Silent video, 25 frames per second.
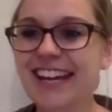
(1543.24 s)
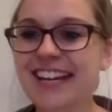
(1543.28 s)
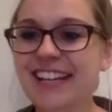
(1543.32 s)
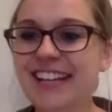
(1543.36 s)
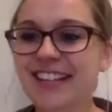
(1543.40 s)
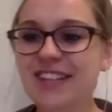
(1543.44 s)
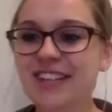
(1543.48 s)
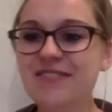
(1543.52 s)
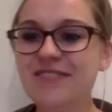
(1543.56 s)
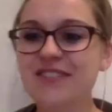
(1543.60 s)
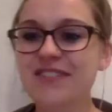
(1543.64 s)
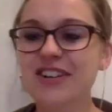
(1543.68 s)

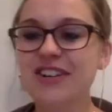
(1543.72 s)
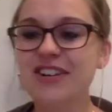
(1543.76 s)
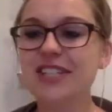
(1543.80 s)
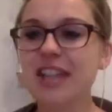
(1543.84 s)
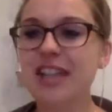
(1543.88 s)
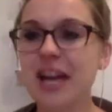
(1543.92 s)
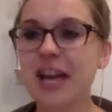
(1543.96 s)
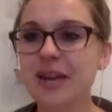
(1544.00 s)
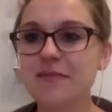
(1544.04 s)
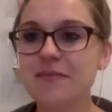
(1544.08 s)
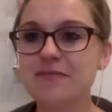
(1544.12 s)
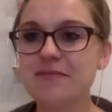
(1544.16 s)
the more
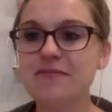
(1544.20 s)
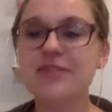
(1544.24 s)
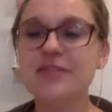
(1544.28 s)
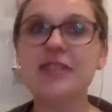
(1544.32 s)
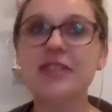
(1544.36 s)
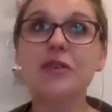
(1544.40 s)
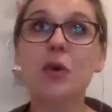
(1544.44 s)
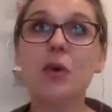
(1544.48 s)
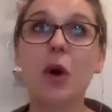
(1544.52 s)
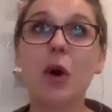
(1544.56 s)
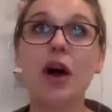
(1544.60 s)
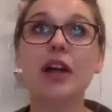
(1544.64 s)
time
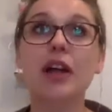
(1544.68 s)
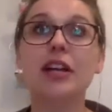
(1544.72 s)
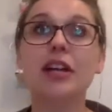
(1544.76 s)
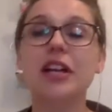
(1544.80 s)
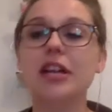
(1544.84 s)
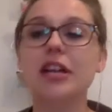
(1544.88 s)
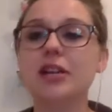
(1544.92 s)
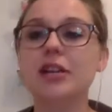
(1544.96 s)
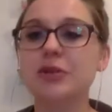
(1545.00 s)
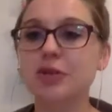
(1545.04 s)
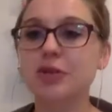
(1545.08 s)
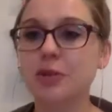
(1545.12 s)
quality
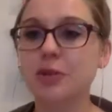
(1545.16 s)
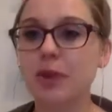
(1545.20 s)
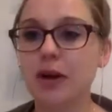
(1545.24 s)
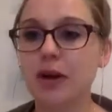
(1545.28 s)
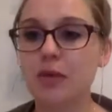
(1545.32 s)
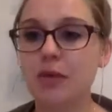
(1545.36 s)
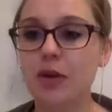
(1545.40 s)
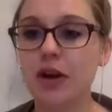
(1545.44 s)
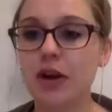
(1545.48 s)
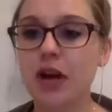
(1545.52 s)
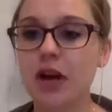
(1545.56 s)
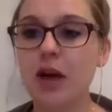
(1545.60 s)
you
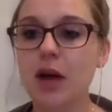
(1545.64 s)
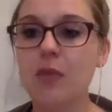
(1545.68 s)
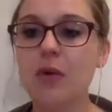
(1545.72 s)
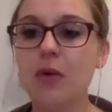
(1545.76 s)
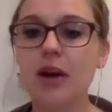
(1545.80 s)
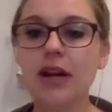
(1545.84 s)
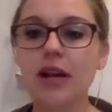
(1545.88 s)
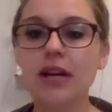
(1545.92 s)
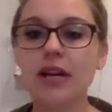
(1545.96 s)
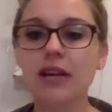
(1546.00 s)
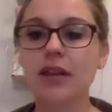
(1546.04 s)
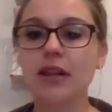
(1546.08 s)
spend
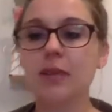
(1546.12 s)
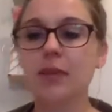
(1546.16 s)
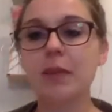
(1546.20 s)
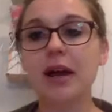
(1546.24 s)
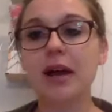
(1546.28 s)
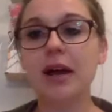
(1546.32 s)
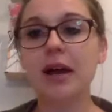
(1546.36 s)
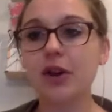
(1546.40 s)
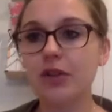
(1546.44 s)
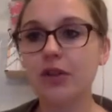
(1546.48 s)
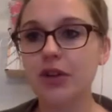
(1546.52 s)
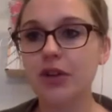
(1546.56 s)
one-on-one, the
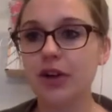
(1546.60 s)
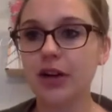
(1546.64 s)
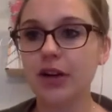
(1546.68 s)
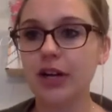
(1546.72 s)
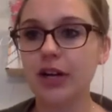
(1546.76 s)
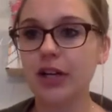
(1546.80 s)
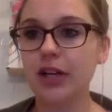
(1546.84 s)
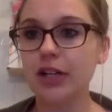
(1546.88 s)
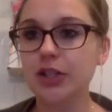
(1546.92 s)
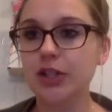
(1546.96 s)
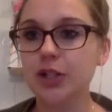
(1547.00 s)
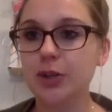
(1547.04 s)
better they're
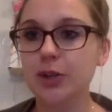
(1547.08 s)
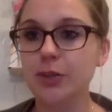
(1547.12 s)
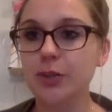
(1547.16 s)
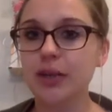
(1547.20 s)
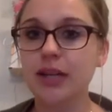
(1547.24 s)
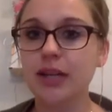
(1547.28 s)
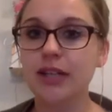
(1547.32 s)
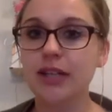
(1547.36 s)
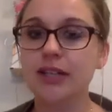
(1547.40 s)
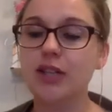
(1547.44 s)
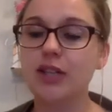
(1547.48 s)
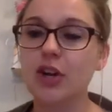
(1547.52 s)
going to do,
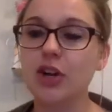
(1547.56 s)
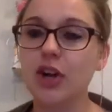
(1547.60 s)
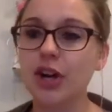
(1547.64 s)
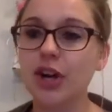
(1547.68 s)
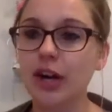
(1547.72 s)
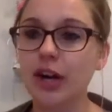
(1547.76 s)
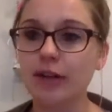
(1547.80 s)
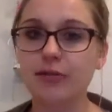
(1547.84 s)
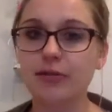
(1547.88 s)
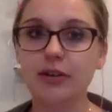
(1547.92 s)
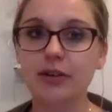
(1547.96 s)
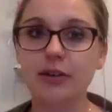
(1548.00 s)
because they're going
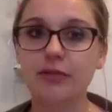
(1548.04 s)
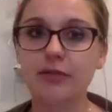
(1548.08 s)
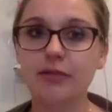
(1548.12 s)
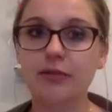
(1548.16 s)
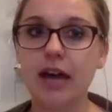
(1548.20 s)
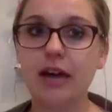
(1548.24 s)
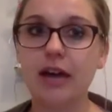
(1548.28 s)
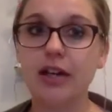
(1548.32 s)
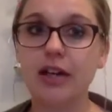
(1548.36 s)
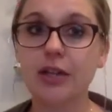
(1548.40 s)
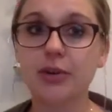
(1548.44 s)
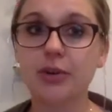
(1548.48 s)
to feel
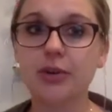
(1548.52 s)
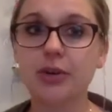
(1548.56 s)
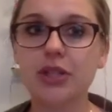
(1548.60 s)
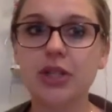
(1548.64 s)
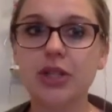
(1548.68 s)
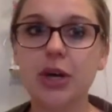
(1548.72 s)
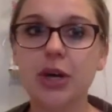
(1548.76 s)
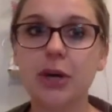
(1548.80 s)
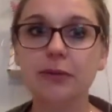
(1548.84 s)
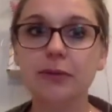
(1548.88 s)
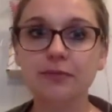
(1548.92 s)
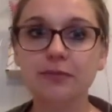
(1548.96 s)
valued.
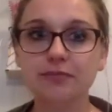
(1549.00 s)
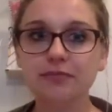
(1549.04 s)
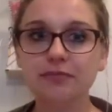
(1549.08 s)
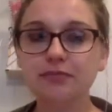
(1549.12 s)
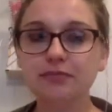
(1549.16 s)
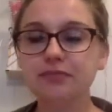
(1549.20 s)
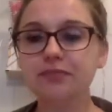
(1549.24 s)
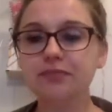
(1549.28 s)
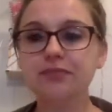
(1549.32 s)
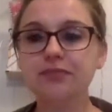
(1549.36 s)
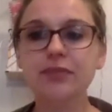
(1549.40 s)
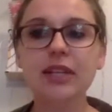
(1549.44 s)
So
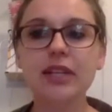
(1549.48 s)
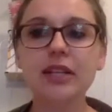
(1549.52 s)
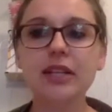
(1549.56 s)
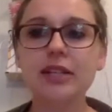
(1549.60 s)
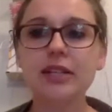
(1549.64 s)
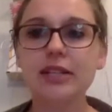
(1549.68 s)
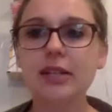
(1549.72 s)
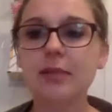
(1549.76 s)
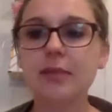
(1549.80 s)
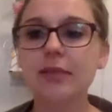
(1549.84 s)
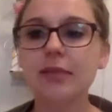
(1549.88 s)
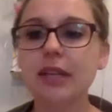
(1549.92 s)

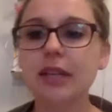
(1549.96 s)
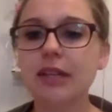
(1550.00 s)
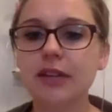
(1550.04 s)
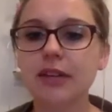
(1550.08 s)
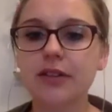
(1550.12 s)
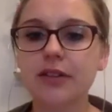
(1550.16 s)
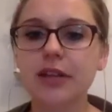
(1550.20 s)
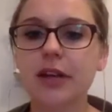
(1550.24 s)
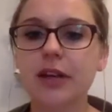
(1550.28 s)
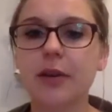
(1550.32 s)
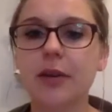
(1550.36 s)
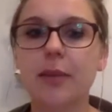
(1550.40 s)
it's something to
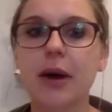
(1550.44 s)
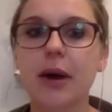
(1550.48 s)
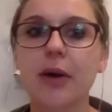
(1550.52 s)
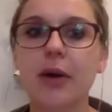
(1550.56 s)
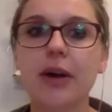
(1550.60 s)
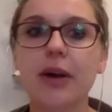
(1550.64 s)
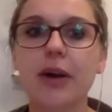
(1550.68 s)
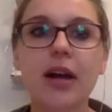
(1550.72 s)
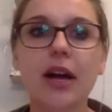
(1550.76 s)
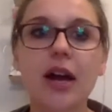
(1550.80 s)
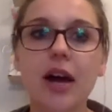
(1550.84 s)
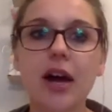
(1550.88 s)
think about.
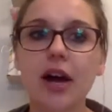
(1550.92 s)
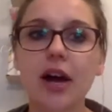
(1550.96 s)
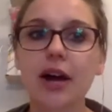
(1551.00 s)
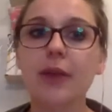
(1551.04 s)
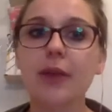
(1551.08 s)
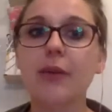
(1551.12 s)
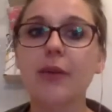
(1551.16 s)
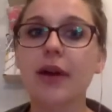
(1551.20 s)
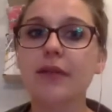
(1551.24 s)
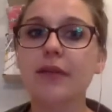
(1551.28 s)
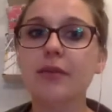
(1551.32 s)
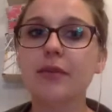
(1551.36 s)

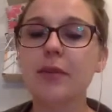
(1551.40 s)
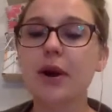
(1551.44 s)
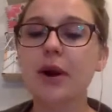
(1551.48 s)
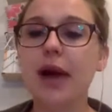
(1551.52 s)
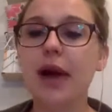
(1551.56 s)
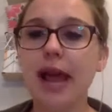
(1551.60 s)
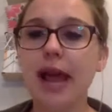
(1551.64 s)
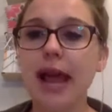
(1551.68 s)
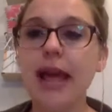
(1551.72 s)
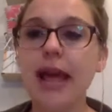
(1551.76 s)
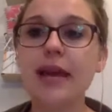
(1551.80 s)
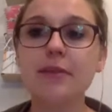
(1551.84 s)
We have about
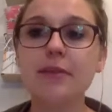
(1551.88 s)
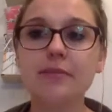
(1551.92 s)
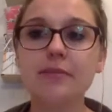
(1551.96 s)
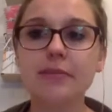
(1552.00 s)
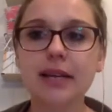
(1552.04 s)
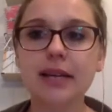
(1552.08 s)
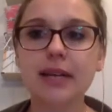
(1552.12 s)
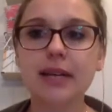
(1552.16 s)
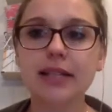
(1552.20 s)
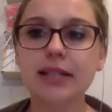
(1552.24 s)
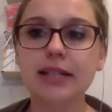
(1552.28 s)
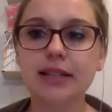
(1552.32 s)
8
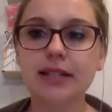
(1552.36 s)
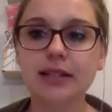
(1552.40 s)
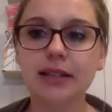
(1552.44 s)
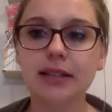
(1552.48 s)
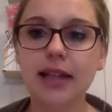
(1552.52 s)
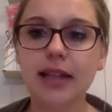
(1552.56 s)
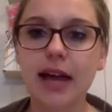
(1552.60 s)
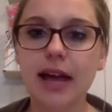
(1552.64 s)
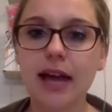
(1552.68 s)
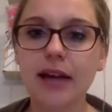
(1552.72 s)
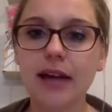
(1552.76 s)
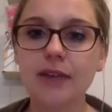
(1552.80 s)
minutes
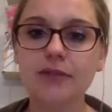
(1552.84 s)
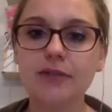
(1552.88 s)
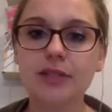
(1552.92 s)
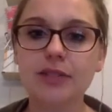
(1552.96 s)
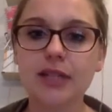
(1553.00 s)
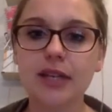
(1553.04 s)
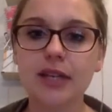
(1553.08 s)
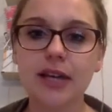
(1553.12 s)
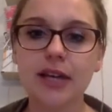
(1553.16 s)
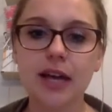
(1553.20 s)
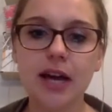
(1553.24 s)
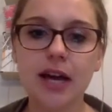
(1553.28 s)

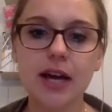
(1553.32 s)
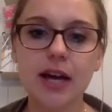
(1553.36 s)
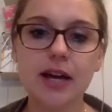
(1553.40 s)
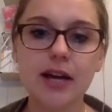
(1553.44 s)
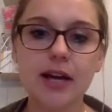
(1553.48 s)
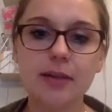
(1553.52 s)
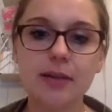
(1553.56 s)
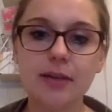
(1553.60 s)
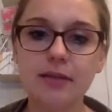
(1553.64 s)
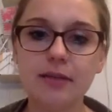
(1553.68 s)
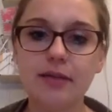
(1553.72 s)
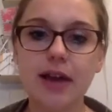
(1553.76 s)
left.
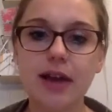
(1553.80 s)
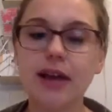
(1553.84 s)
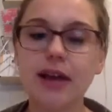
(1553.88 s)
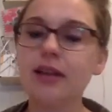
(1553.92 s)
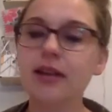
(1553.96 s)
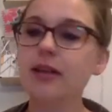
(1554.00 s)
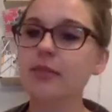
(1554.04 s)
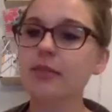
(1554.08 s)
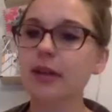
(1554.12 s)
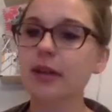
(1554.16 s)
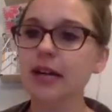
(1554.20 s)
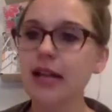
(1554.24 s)
If
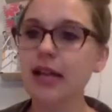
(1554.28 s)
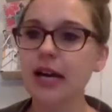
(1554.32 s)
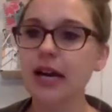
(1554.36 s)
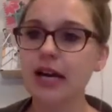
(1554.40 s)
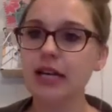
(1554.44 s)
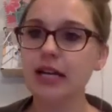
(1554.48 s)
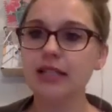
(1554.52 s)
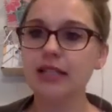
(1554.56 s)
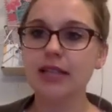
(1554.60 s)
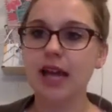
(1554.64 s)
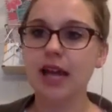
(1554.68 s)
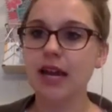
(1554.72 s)
anybody
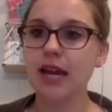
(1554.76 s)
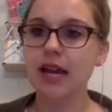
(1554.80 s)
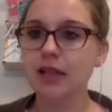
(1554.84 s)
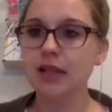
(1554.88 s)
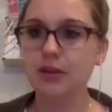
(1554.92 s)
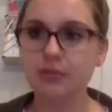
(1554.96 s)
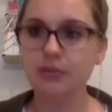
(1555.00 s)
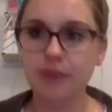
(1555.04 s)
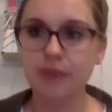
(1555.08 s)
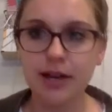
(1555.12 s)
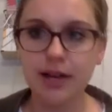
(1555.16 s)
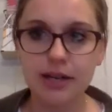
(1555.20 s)
has any
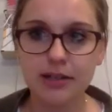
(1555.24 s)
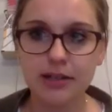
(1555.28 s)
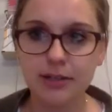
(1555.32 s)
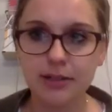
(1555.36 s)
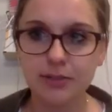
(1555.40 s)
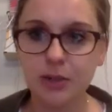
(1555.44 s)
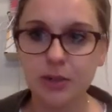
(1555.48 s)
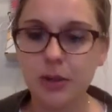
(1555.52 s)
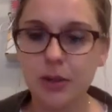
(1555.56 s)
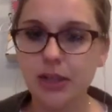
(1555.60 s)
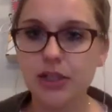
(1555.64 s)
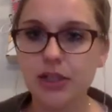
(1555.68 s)

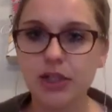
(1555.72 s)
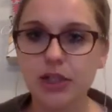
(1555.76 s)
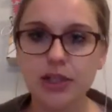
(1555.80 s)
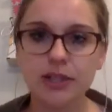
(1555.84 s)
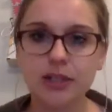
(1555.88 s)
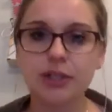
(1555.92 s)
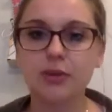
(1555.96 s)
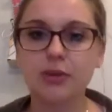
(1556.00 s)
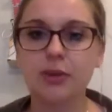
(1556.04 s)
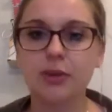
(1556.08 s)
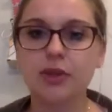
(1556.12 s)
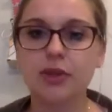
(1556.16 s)
random
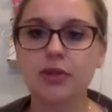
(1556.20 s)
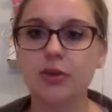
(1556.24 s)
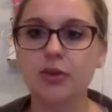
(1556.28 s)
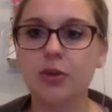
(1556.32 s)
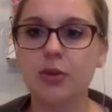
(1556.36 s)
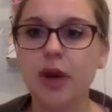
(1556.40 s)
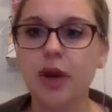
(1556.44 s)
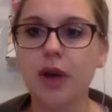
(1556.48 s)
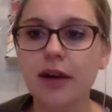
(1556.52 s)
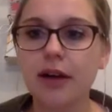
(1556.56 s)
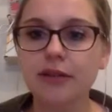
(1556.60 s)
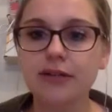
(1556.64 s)
questions
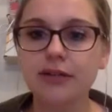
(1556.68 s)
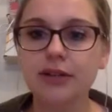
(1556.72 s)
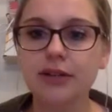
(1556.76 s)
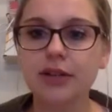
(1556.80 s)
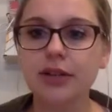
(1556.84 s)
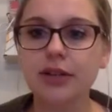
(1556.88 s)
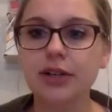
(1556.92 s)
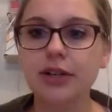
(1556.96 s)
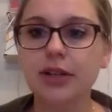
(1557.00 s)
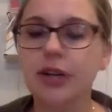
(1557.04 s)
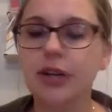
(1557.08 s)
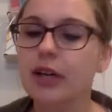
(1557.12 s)

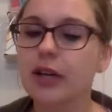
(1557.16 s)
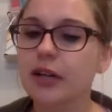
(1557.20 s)
whatsoever,